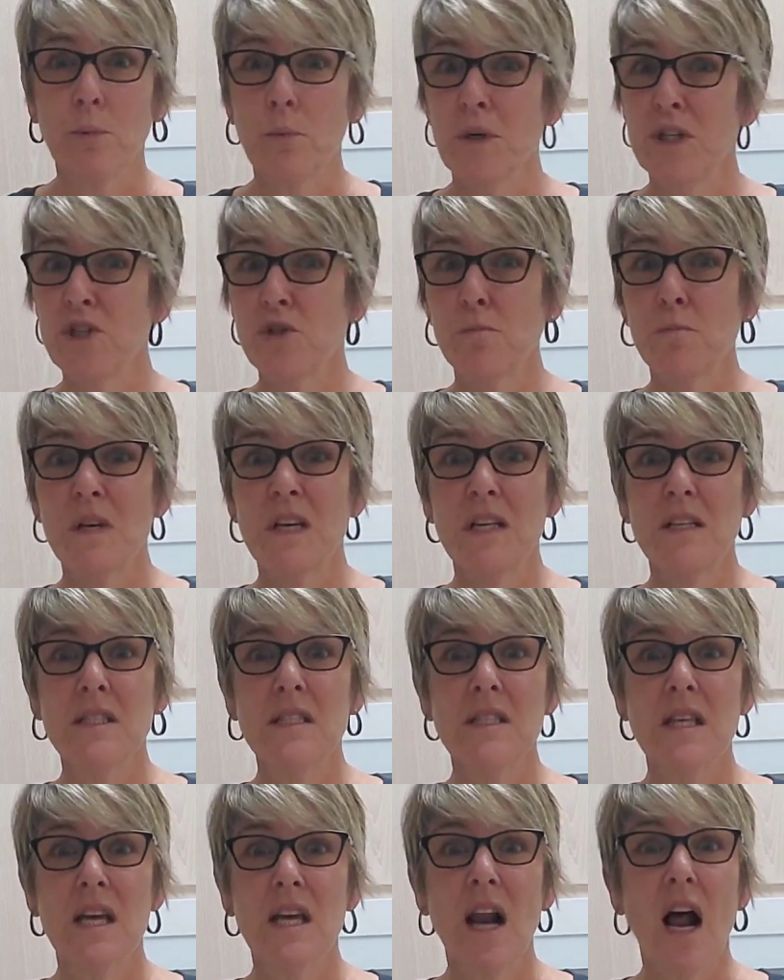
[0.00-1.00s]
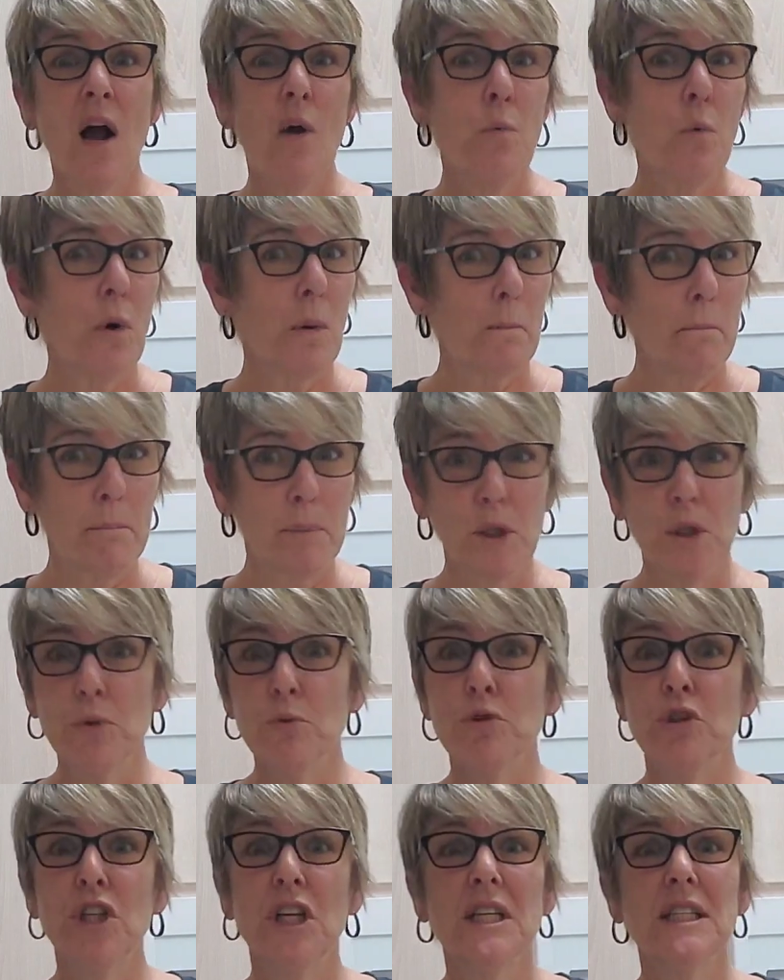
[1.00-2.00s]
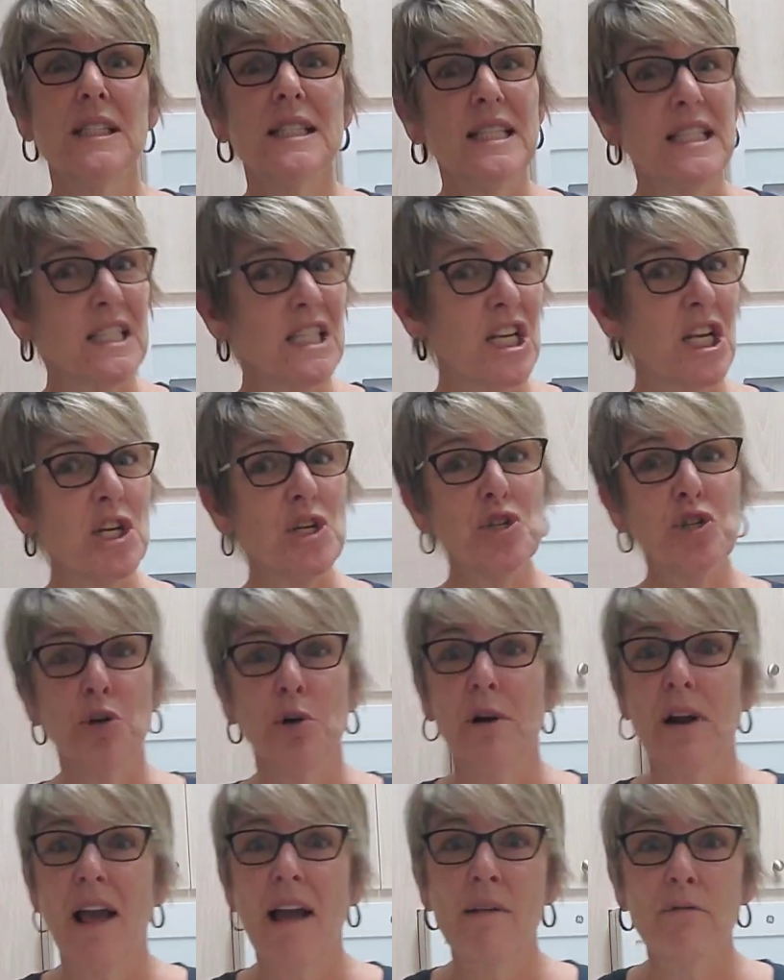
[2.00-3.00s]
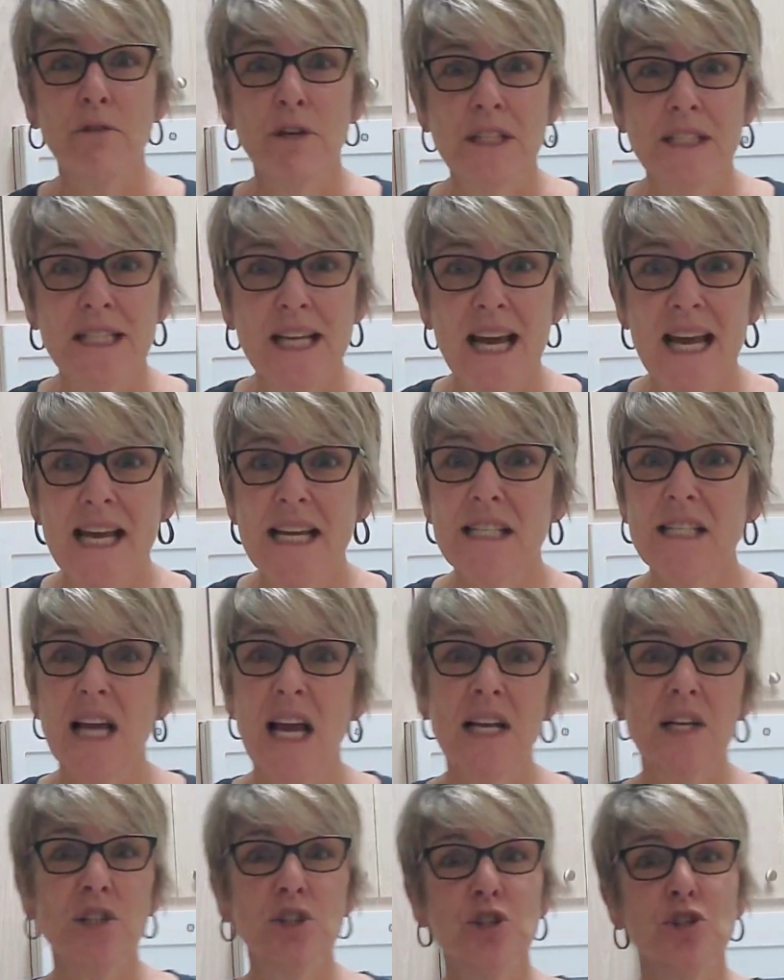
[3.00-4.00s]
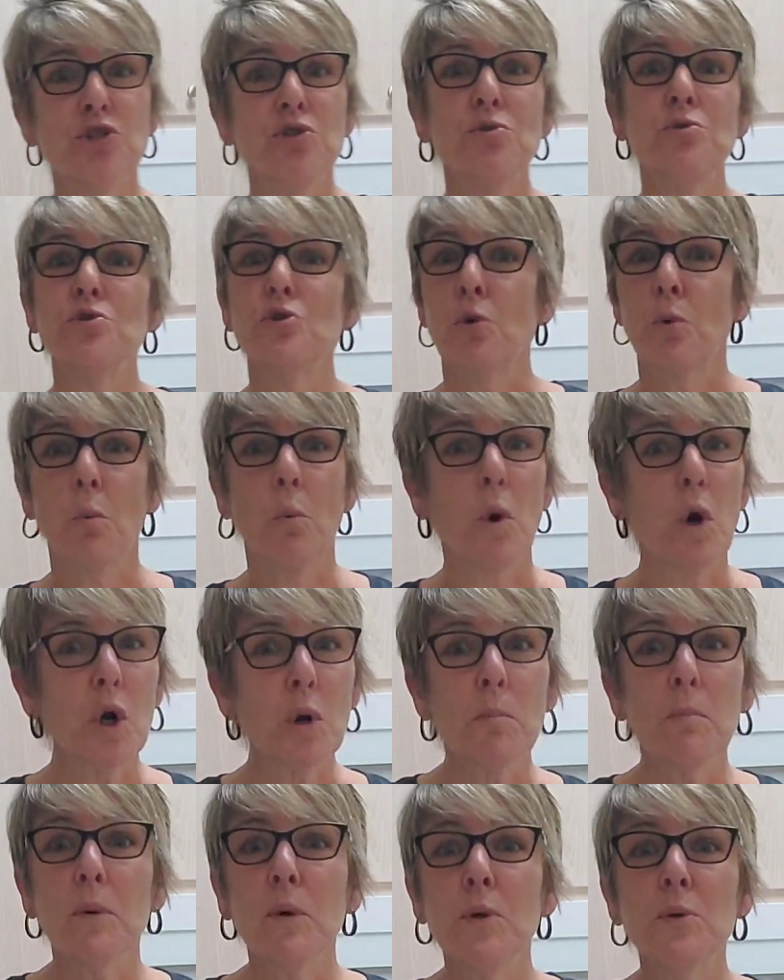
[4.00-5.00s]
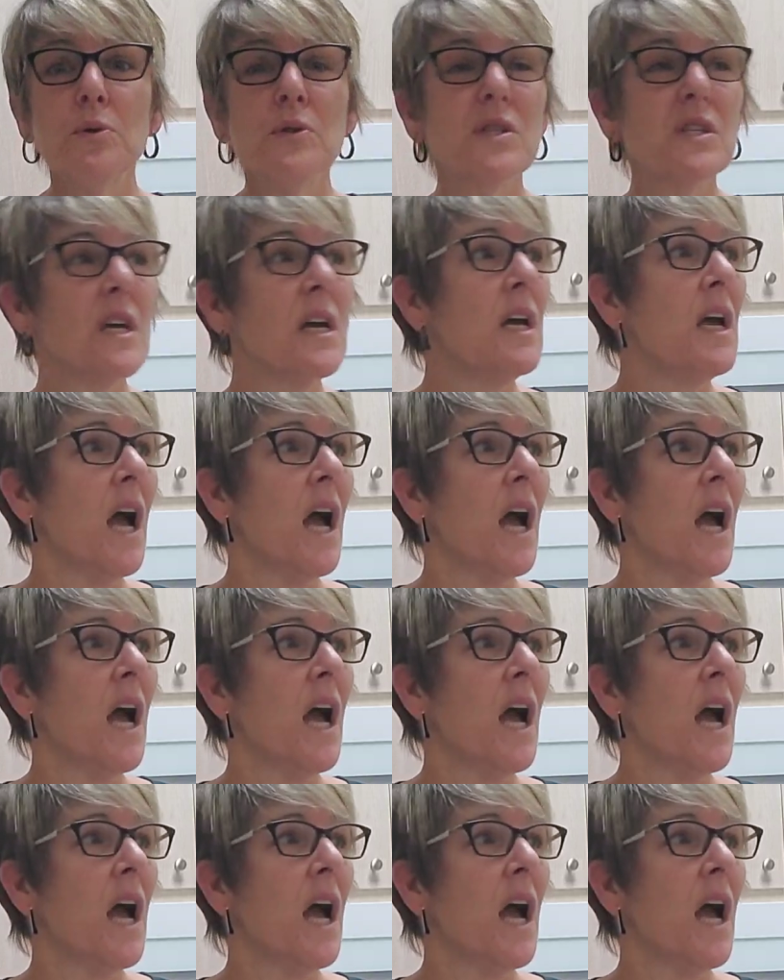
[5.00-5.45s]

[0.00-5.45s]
which means that I wore blue jeans and t-shirt every day, tennis shoes or work boots.